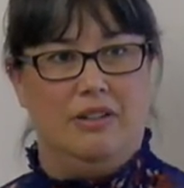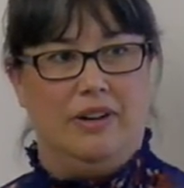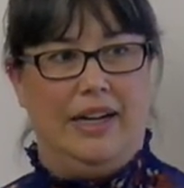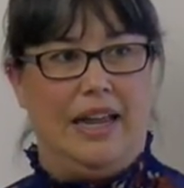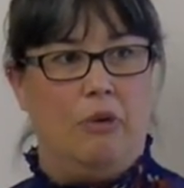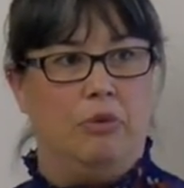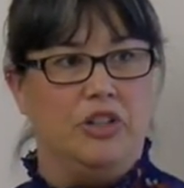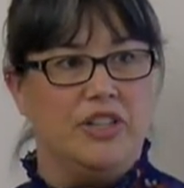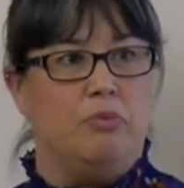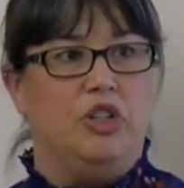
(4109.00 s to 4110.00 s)
Right? And we
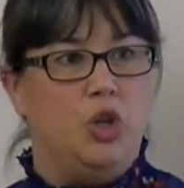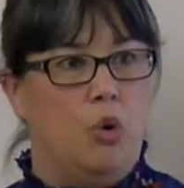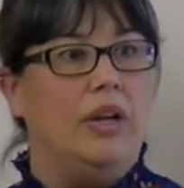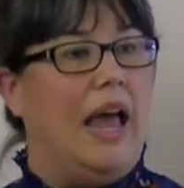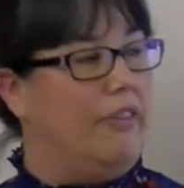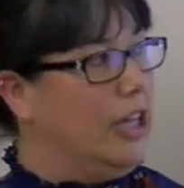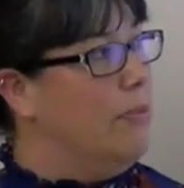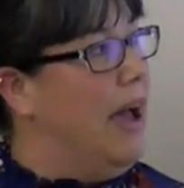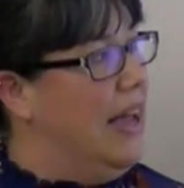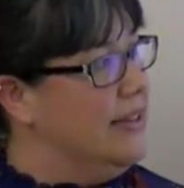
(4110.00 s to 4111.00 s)
just, we don't have the
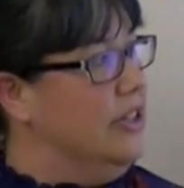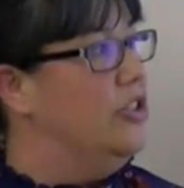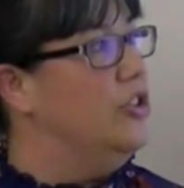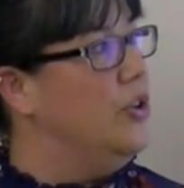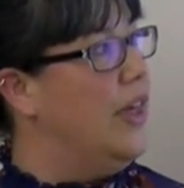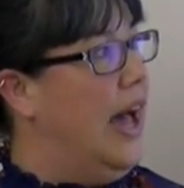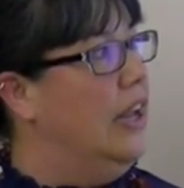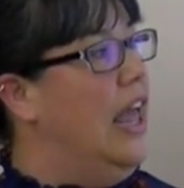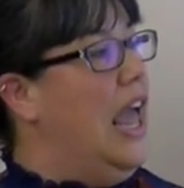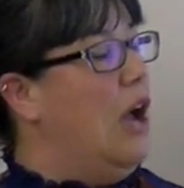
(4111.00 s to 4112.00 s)
capacity to do
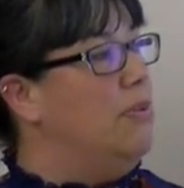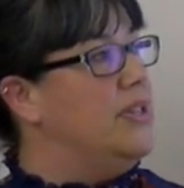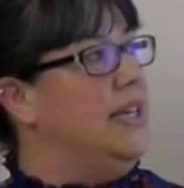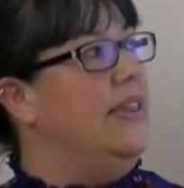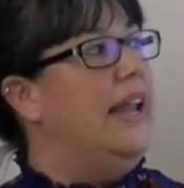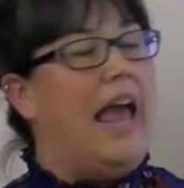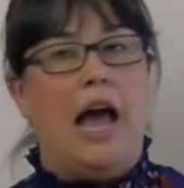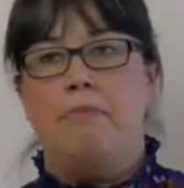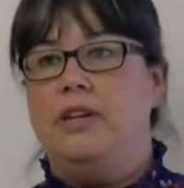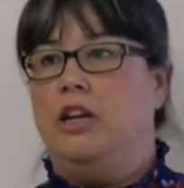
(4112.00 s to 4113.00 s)
that. And we see that
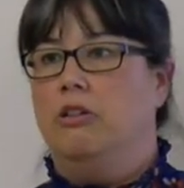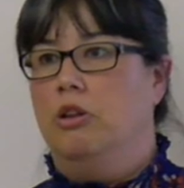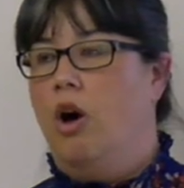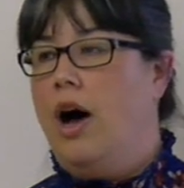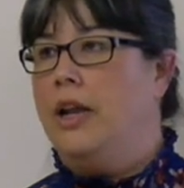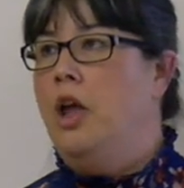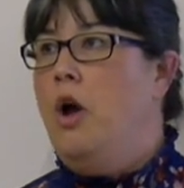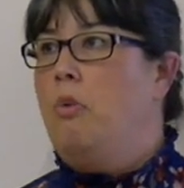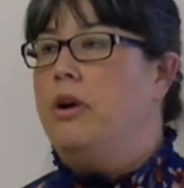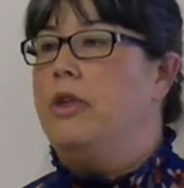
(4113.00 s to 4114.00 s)
happening a lot
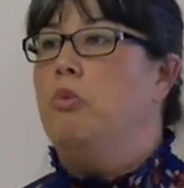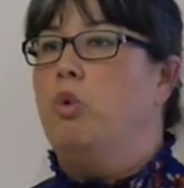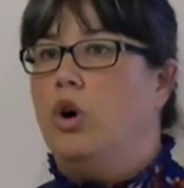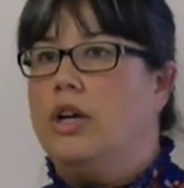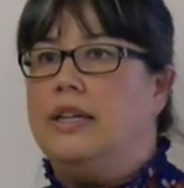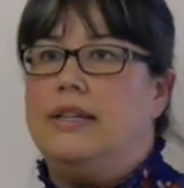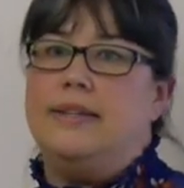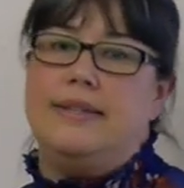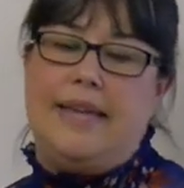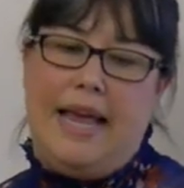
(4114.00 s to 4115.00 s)
where the work
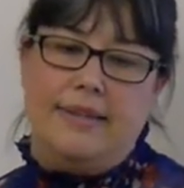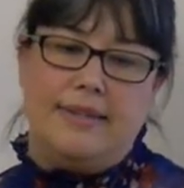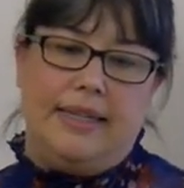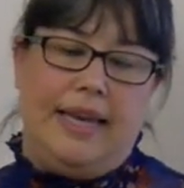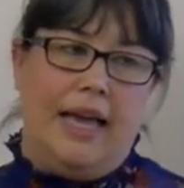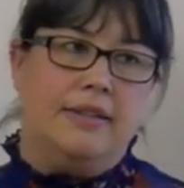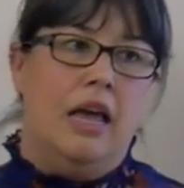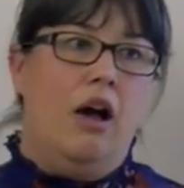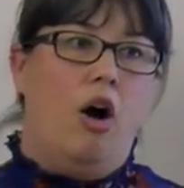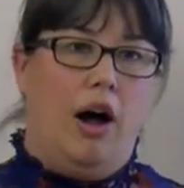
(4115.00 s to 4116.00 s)
tends to get
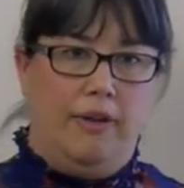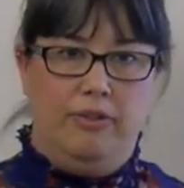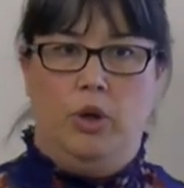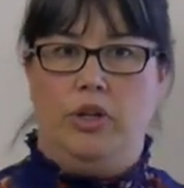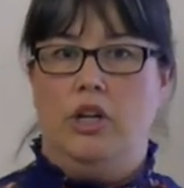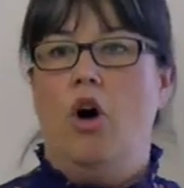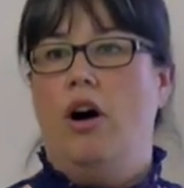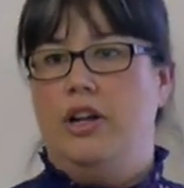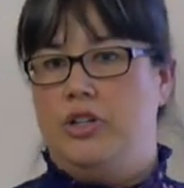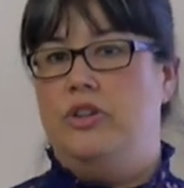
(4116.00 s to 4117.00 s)
offloaded
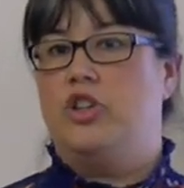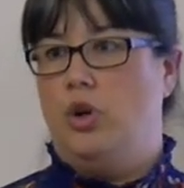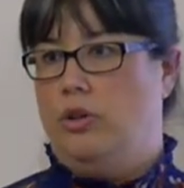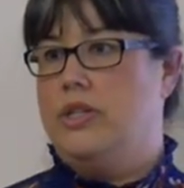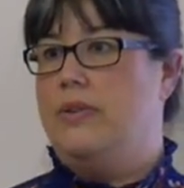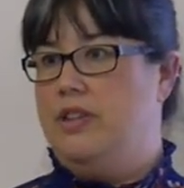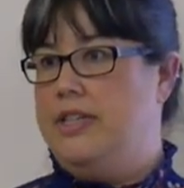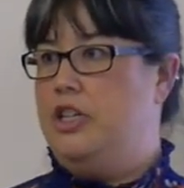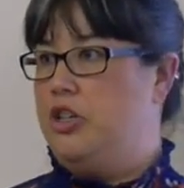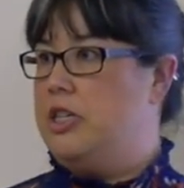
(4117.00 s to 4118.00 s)
onto the shoulders of
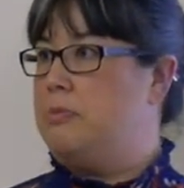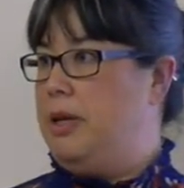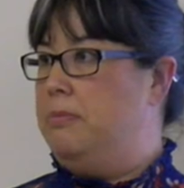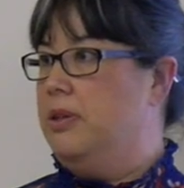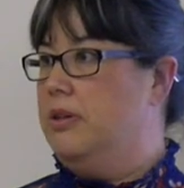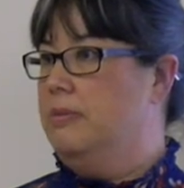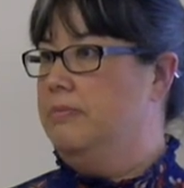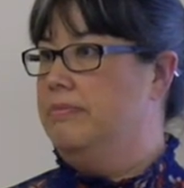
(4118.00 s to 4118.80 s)
indigenous people.